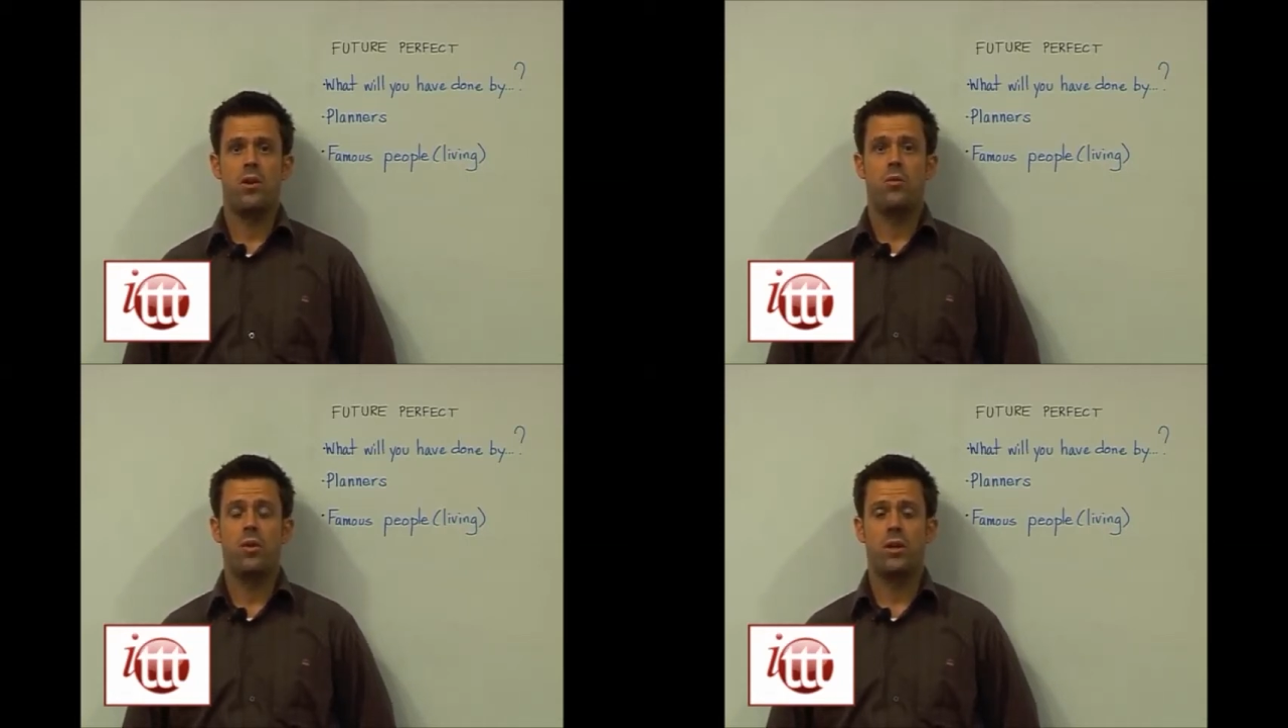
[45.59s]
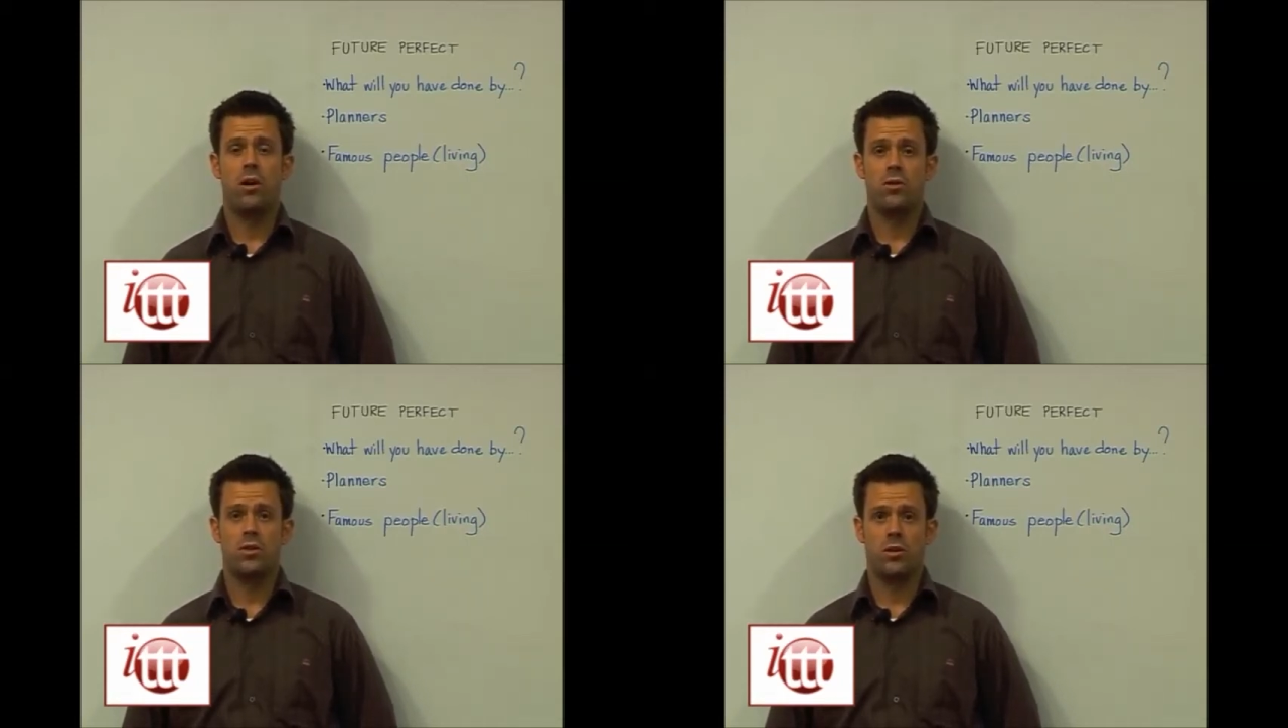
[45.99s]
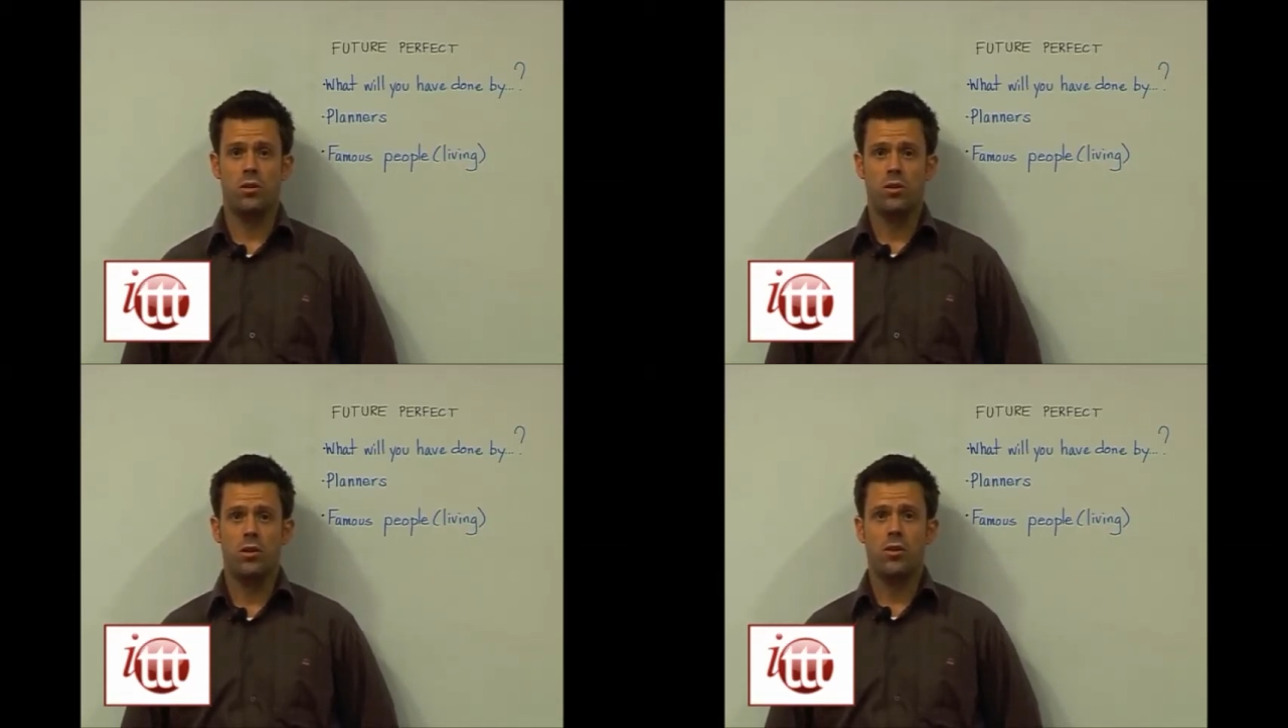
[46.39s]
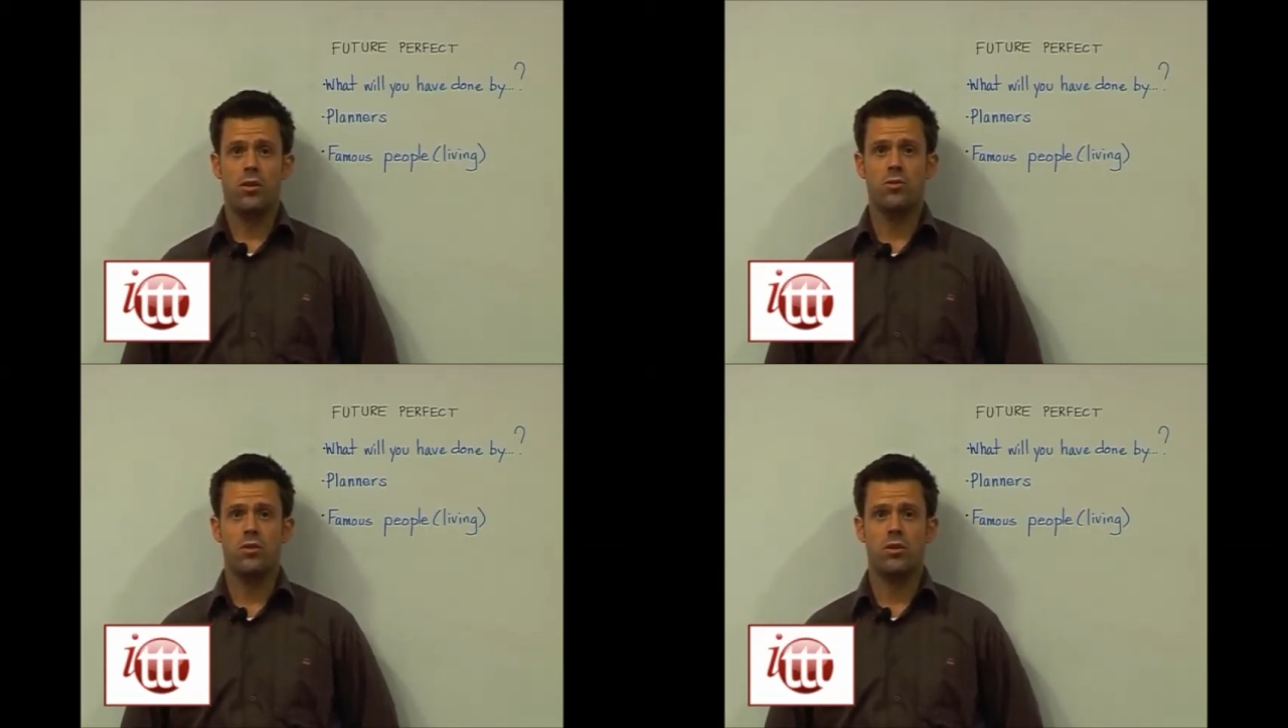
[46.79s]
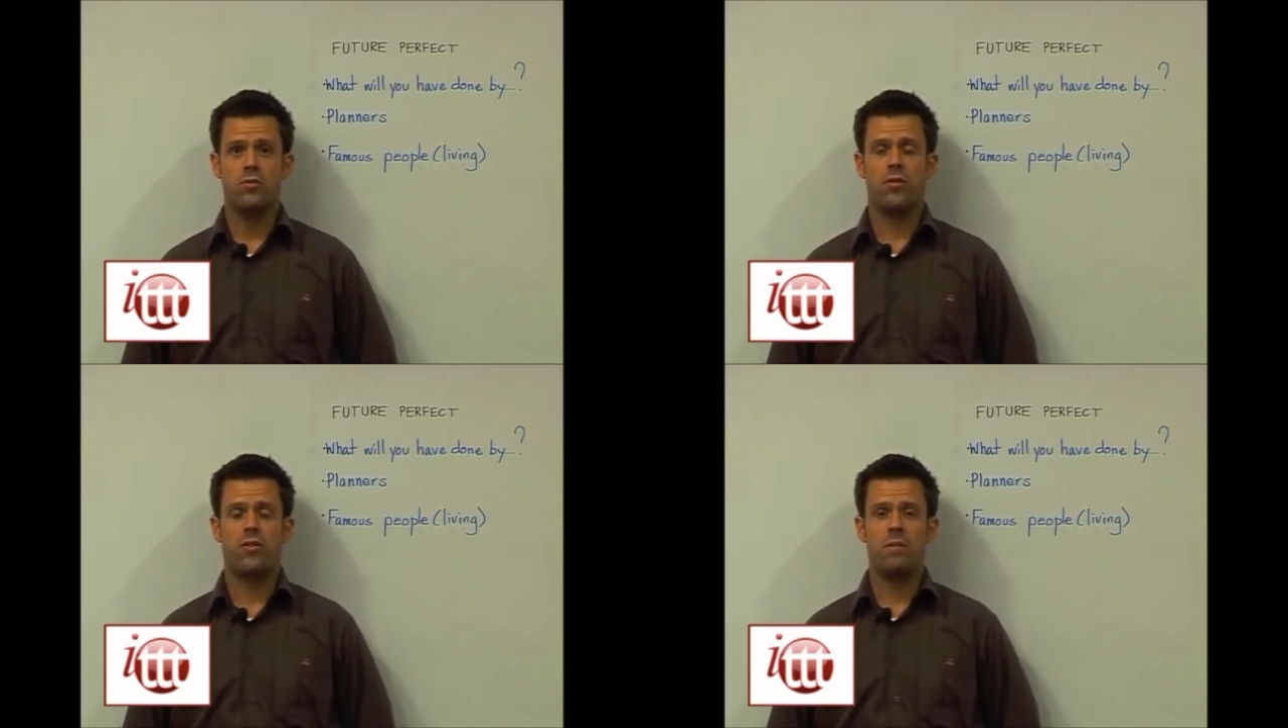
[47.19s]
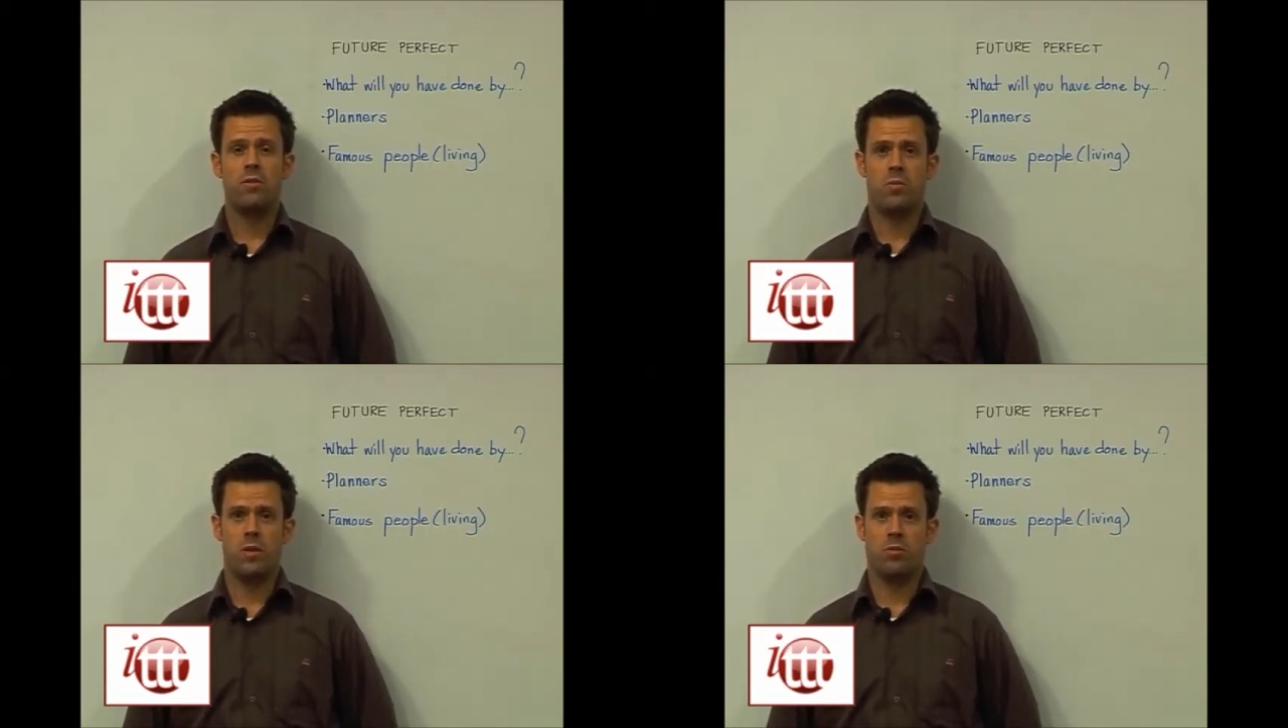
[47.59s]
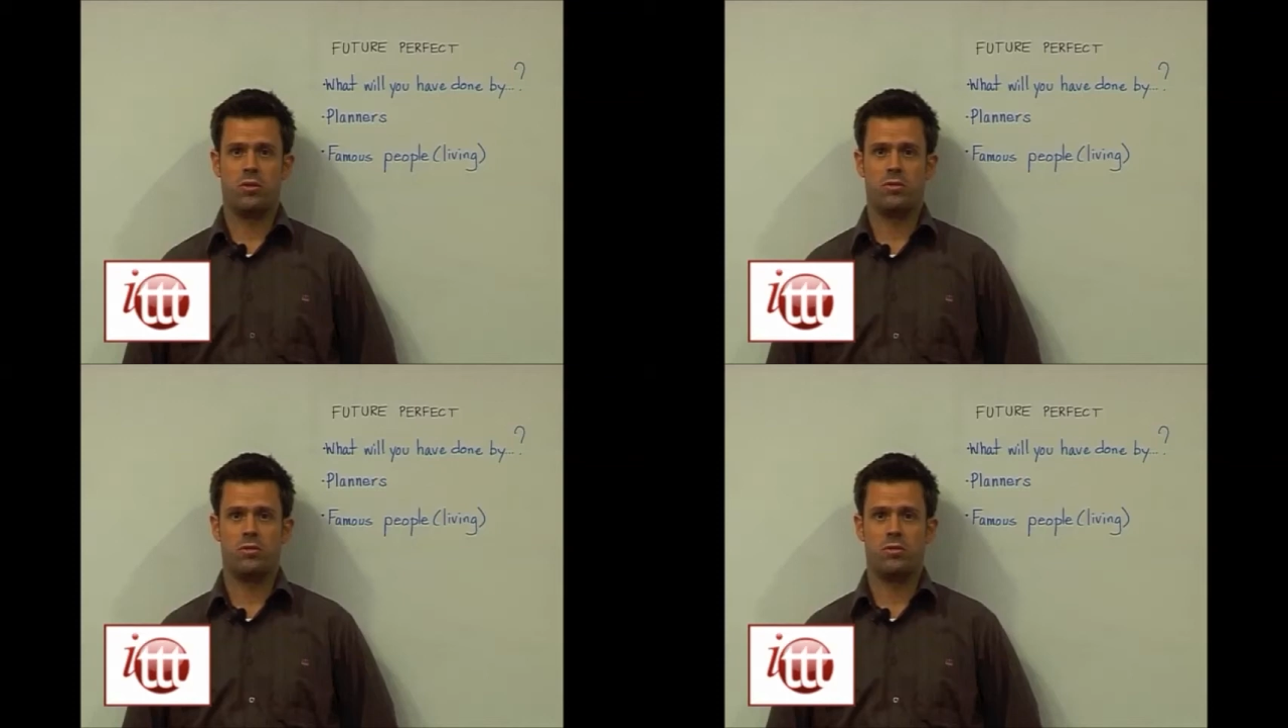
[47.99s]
We can also use this for famous people.